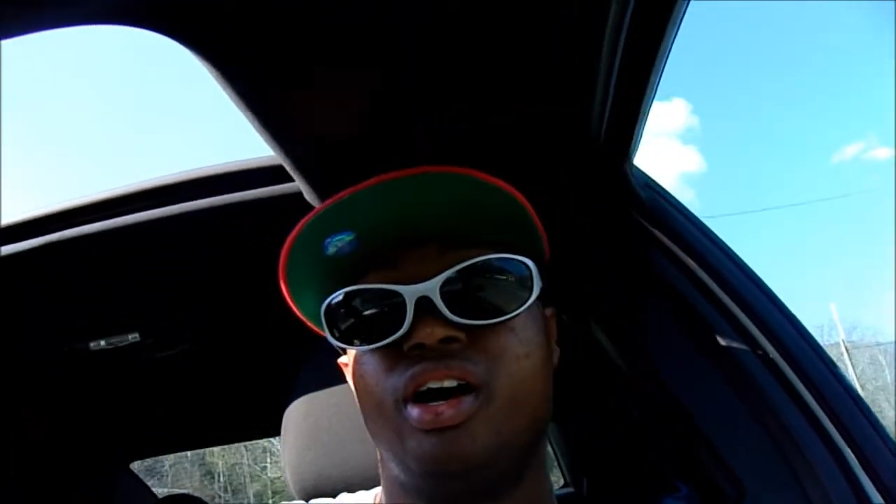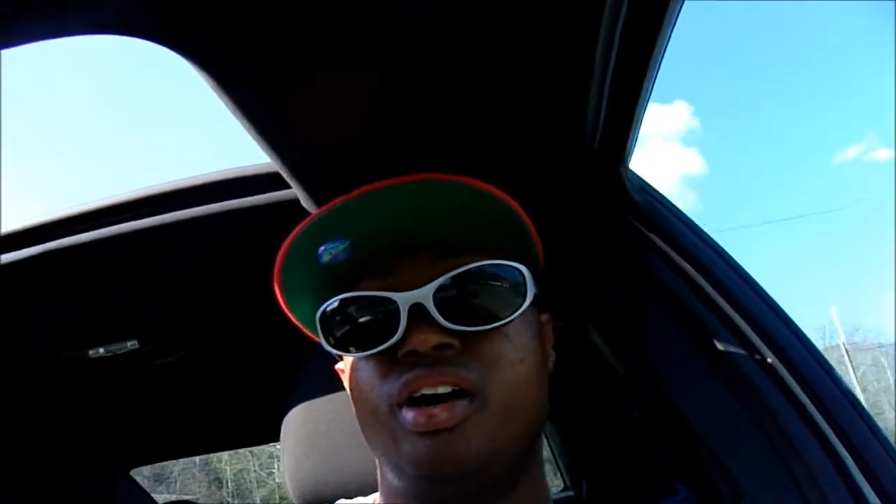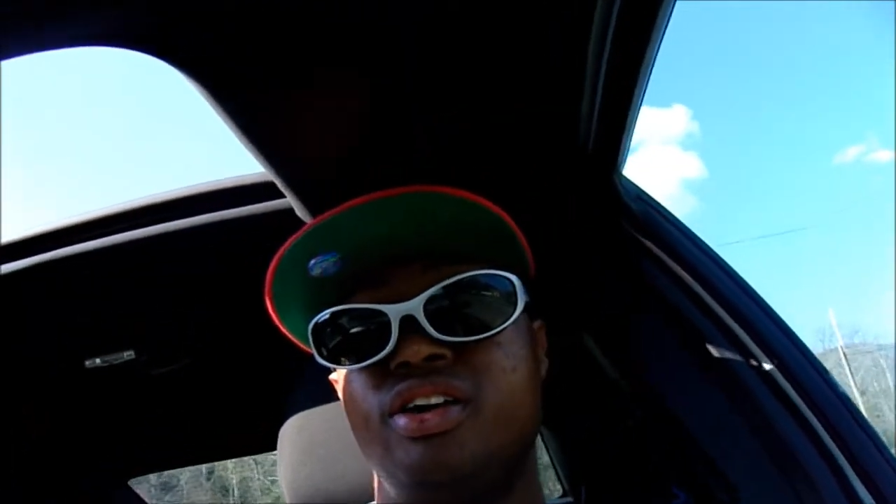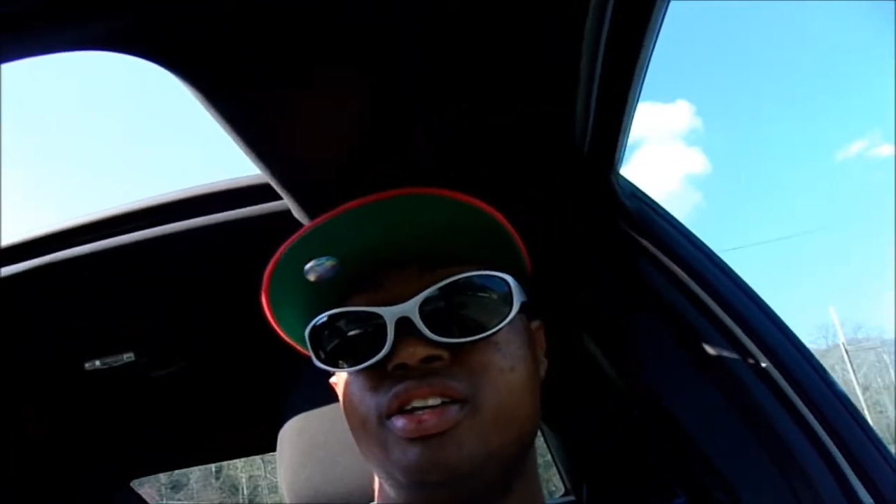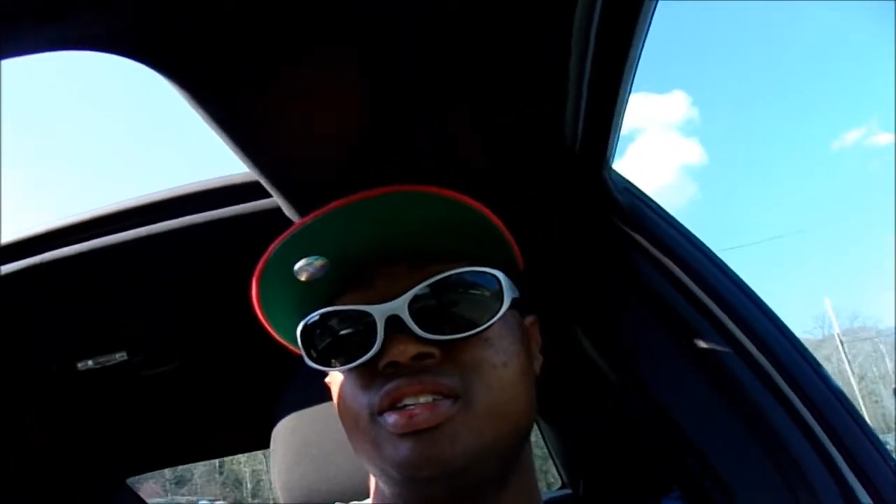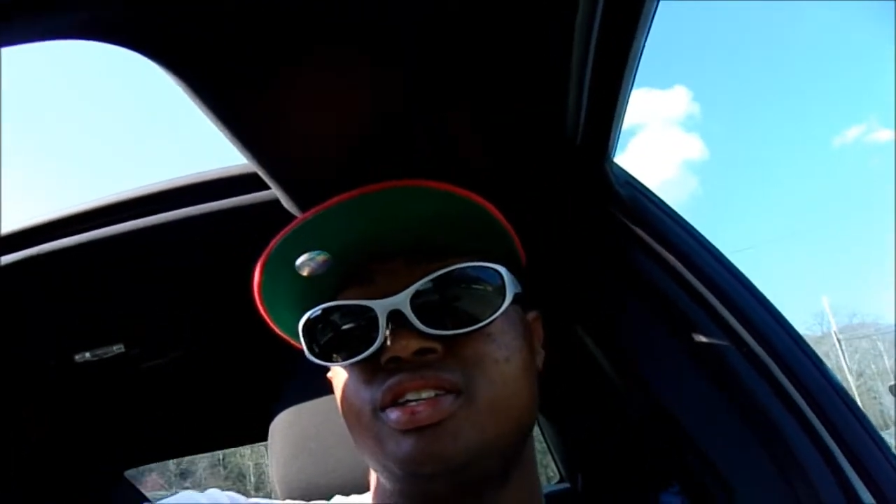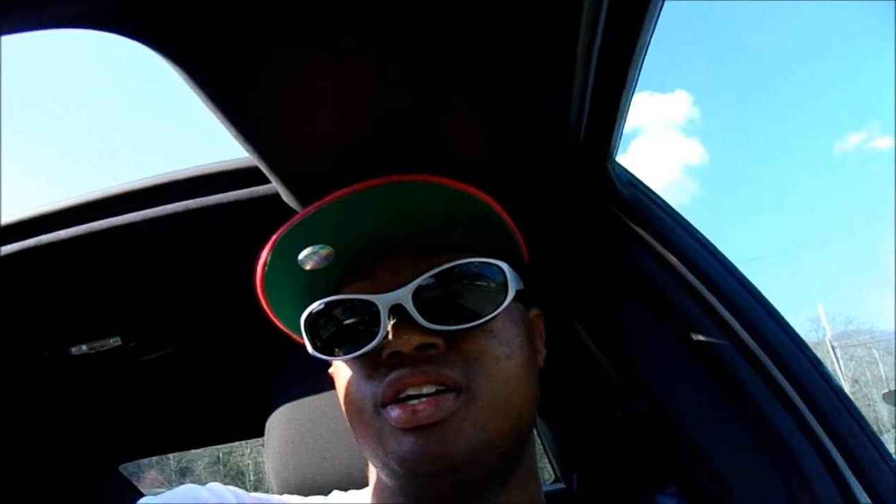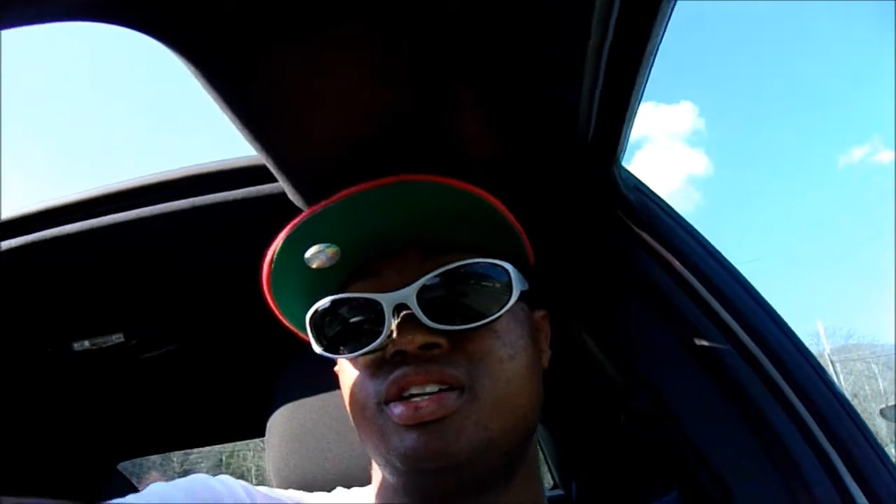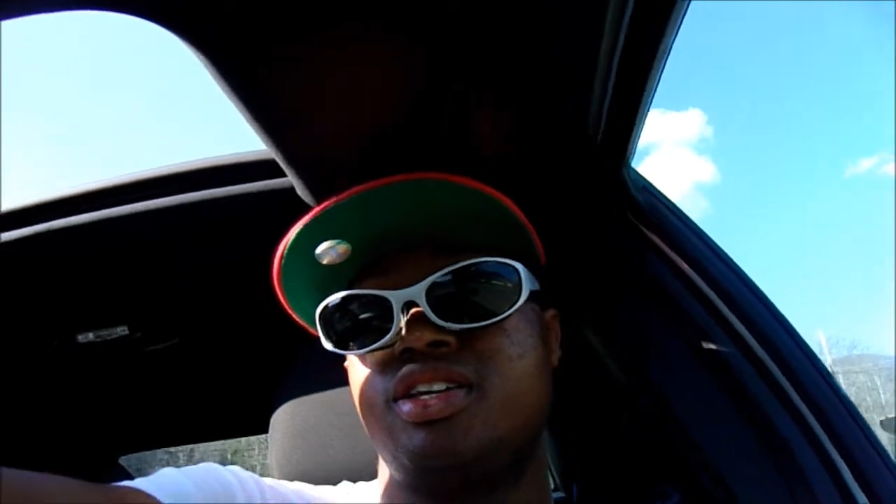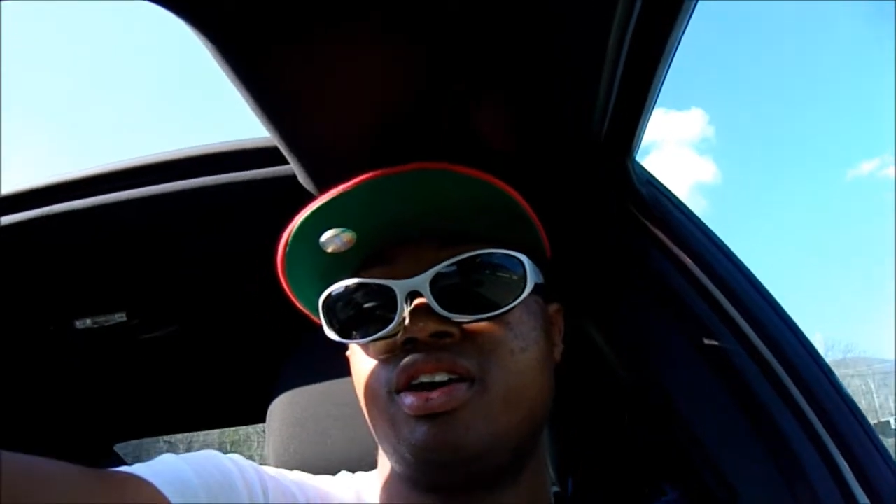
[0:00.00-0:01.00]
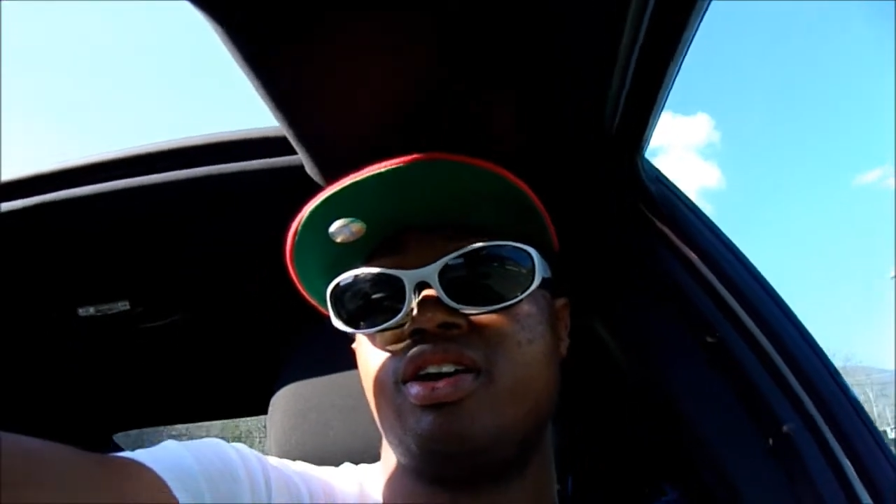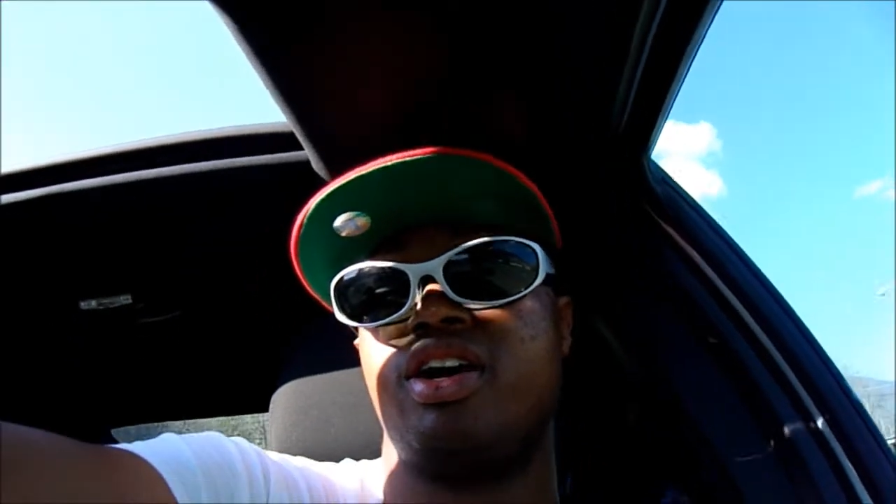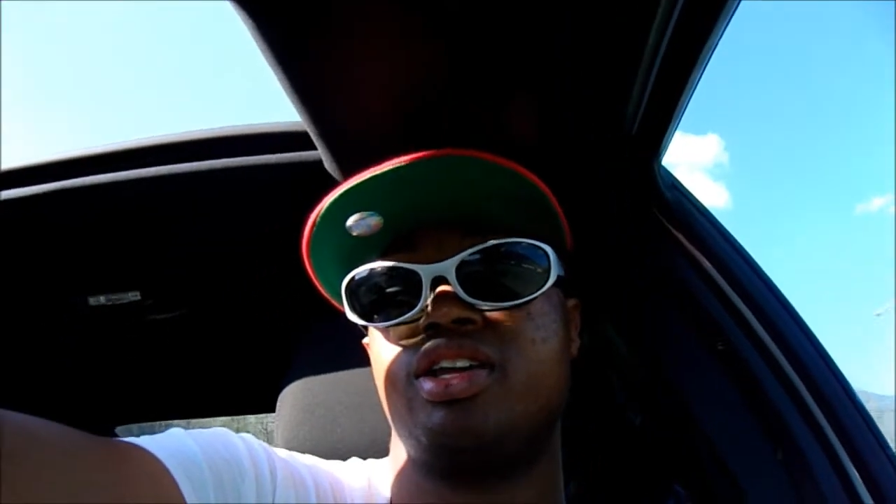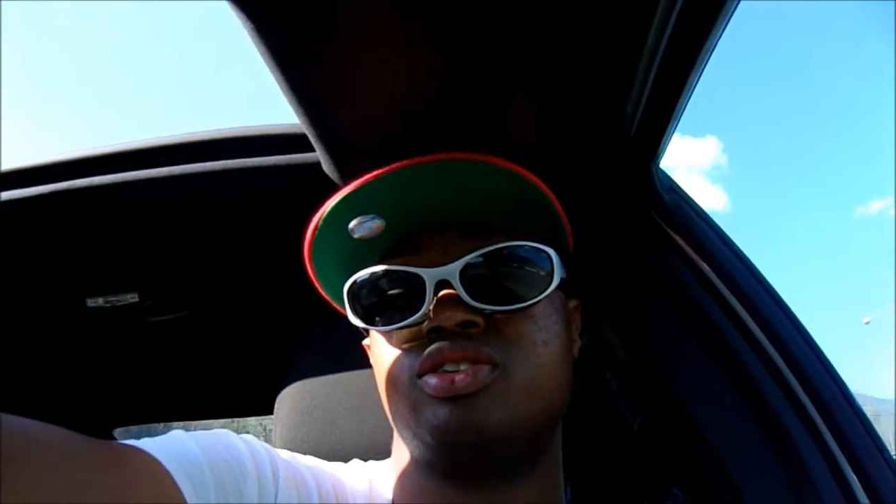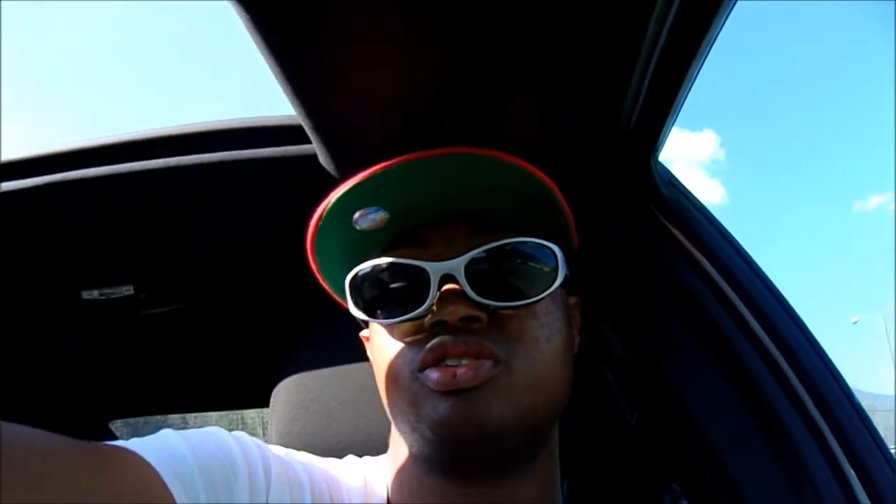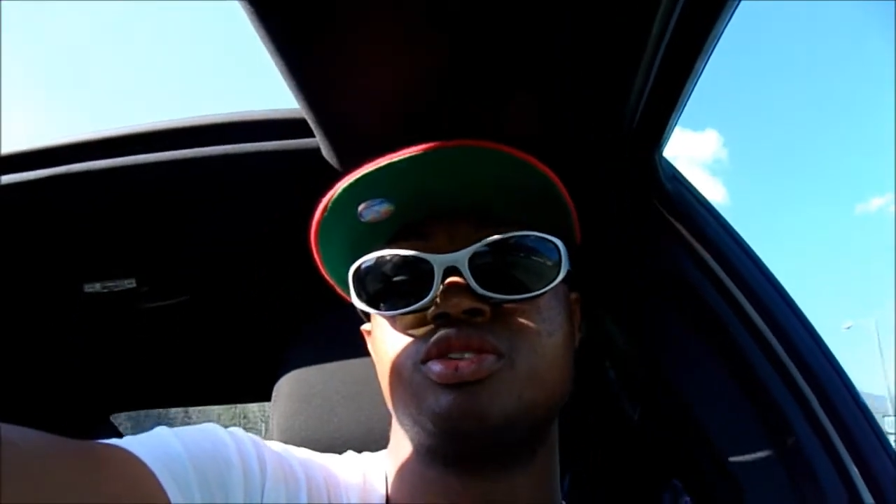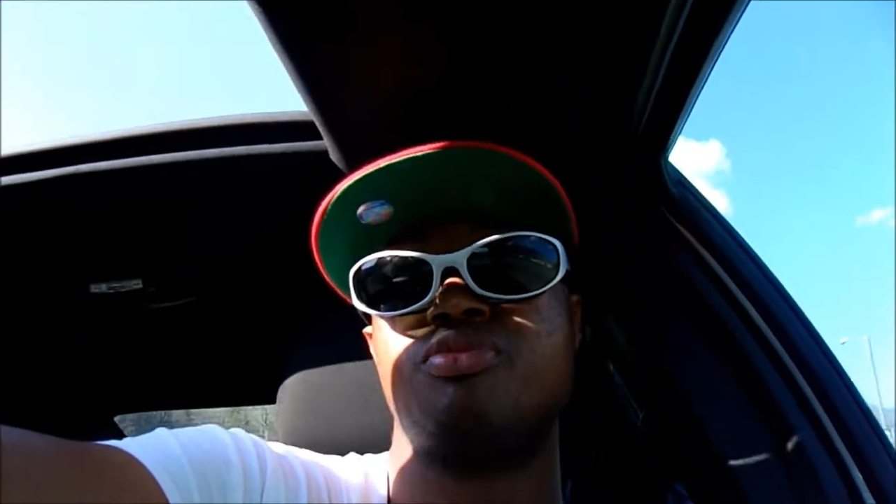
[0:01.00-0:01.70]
All of the cities here in